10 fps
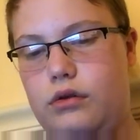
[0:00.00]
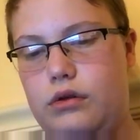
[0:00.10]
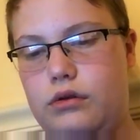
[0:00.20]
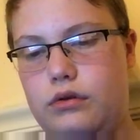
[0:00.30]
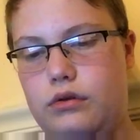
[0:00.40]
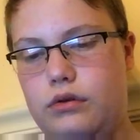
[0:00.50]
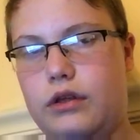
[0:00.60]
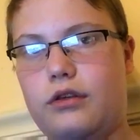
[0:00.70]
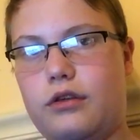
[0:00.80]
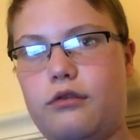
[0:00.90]

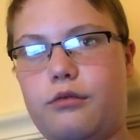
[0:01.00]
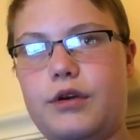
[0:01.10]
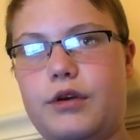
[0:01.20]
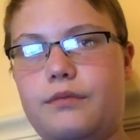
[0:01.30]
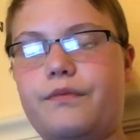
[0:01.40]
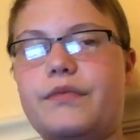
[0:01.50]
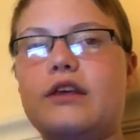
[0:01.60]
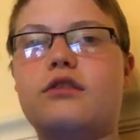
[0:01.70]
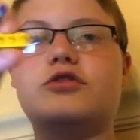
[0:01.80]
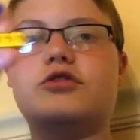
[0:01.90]
Excuse me. This is
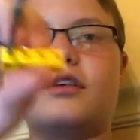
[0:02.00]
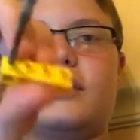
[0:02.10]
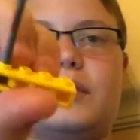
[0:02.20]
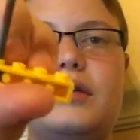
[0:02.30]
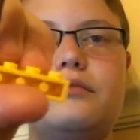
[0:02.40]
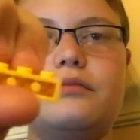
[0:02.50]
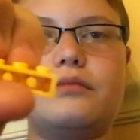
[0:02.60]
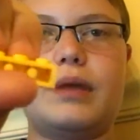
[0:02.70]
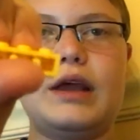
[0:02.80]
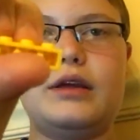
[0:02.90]
just, like, my
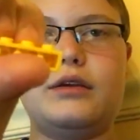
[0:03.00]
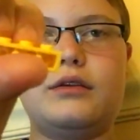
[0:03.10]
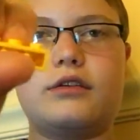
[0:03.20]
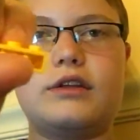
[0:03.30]
painting stick.